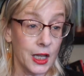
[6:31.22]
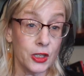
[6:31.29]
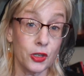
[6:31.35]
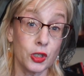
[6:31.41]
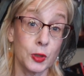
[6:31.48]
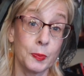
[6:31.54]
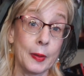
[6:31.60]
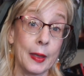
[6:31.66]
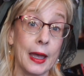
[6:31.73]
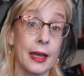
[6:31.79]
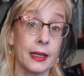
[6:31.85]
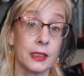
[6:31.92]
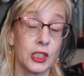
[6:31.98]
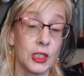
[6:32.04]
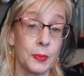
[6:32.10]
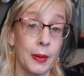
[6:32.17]
so she's
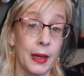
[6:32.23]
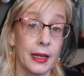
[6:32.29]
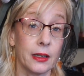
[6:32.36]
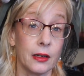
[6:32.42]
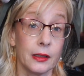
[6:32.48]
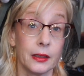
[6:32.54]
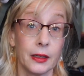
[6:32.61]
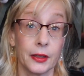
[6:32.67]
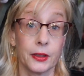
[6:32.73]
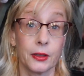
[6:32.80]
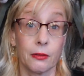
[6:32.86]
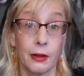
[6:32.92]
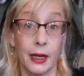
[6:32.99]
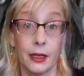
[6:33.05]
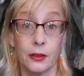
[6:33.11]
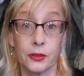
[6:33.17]
back, she's back on another
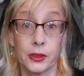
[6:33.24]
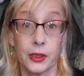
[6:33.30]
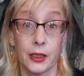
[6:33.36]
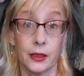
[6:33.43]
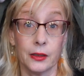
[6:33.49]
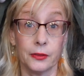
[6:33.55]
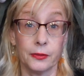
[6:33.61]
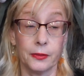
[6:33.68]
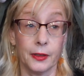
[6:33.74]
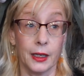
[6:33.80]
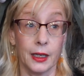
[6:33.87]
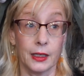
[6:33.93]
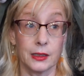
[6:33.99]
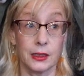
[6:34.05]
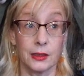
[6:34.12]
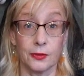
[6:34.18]
round of
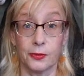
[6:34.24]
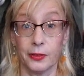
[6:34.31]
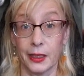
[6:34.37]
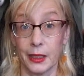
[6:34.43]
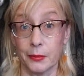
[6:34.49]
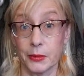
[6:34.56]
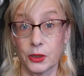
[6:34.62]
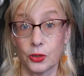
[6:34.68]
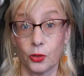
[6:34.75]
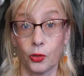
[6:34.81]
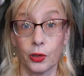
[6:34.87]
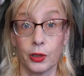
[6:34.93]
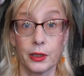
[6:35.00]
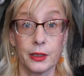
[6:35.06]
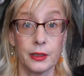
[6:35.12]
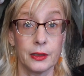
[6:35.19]

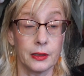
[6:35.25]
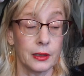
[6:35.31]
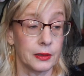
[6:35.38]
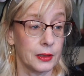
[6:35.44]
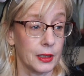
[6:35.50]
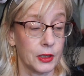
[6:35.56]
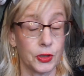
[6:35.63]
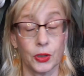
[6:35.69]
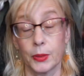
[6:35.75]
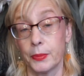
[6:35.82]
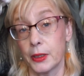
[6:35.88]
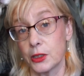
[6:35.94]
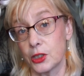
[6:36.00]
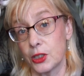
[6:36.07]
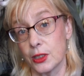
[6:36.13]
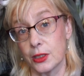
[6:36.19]
anti-inflammatories, etc.,
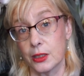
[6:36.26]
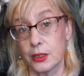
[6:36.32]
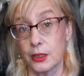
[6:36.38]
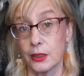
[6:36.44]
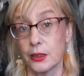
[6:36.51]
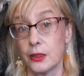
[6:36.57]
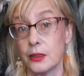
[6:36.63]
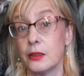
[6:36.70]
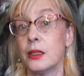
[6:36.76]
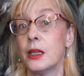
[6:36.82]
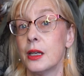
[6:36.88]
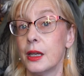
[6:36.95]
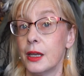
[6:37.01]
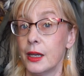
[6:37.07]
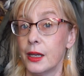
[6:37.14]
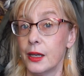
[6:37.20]
but she still
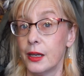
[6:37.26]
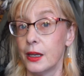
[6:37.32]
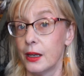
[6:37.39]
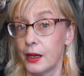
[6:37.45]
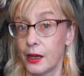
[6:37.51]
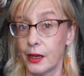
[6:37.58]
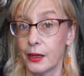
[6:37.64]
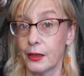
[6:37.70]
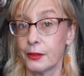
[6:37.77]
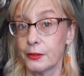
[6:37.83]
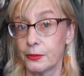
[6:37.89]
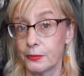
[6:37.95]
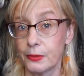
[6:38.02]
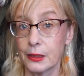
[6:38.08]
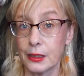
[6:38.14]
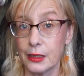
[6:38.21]
uh,
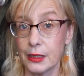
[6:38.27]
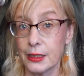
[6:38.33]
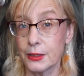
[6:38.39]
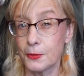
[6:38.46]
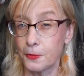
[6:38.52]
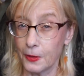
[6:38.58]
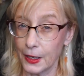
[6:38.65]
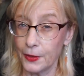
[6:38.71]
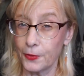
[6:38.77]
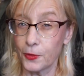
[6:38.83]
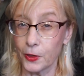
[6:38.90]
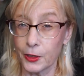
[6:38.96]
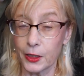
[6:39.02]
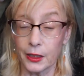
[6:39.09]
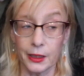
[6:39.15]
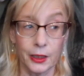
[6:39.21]
is
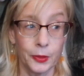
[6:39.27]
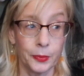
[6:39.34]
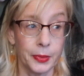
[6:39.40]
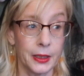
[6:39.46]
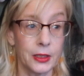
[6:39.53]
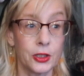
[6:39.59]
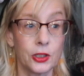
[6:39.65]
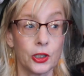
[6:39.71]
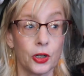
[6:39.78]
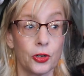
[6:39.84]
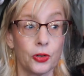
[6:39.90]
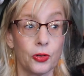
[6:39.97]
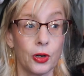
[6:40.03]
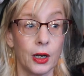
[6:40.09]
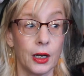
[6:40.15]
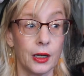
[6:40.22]
favoring a little bit.
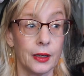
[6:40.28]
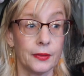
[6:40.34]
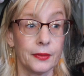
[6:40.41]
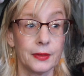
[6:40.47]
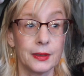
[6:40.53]
So uh,